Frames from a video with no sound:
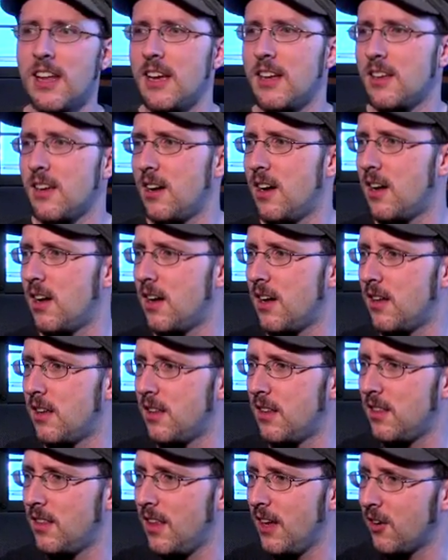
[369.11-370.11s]
Like,
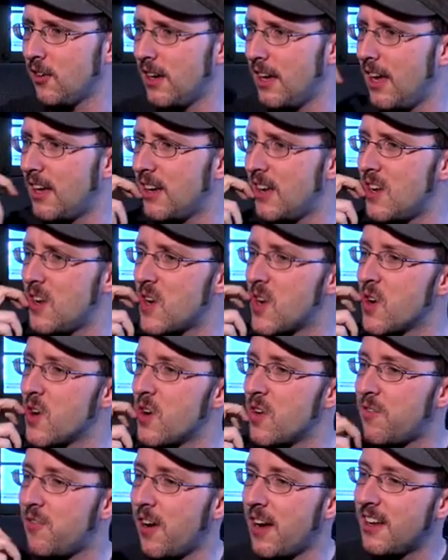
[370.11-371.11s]
the Arrietty
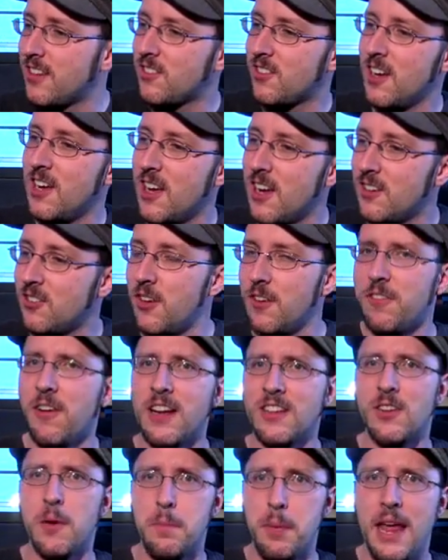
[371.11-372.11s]
girl finds she
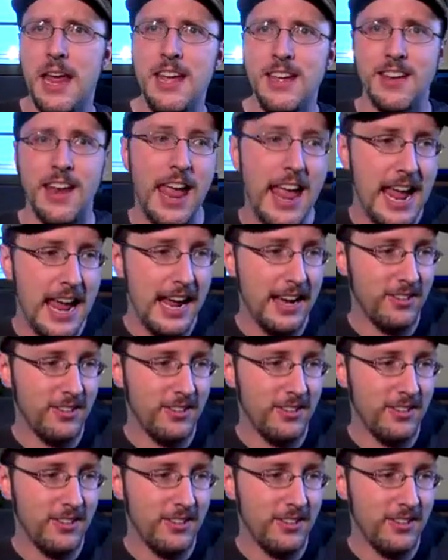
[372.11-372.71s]
finds a pin,